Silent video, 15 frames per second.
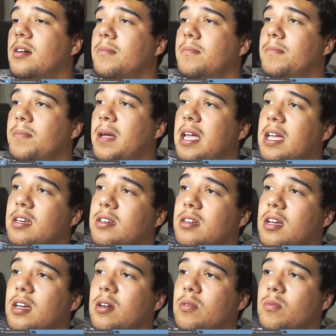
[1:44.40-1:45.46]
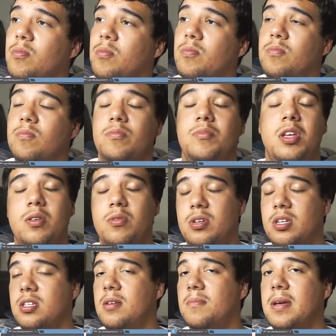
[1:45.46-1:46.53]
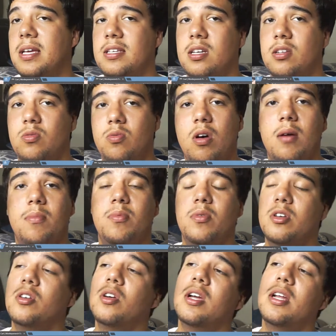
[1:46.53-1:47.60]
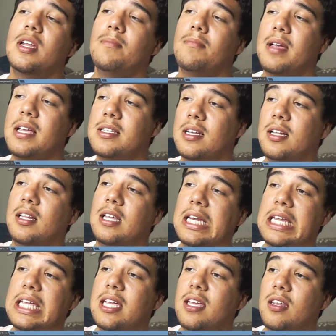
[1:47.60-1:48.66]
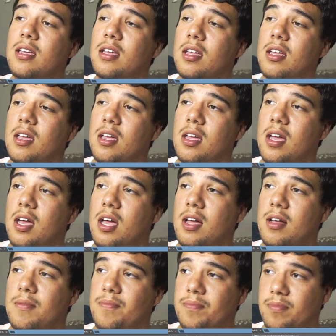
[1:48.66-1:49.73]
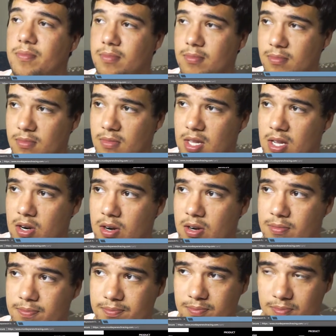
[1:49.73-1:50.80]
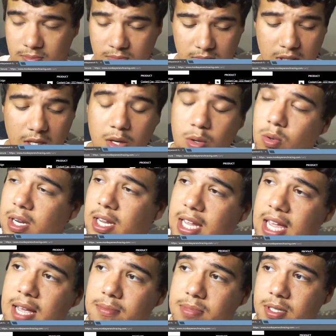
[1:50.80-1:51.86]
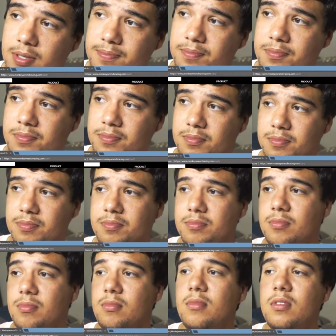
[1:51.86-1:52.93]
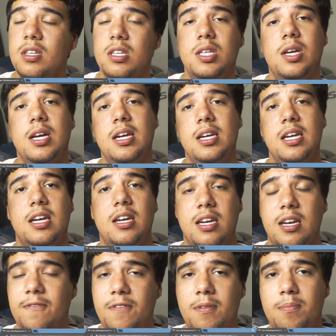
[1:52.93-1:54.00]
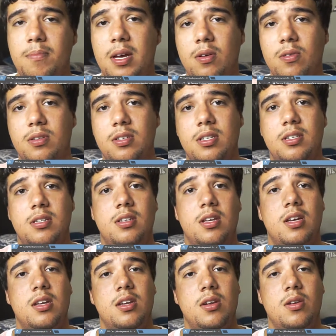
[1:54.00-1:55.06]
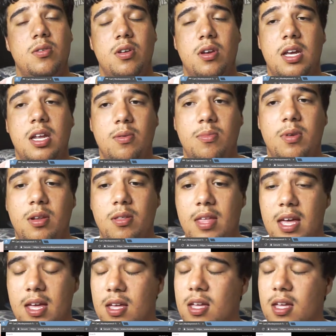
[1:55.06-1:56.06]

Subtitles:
page, just a basic swap. What you're gonna basically need are the coolant caps. You're gonna need a different belt since you're getting rid of that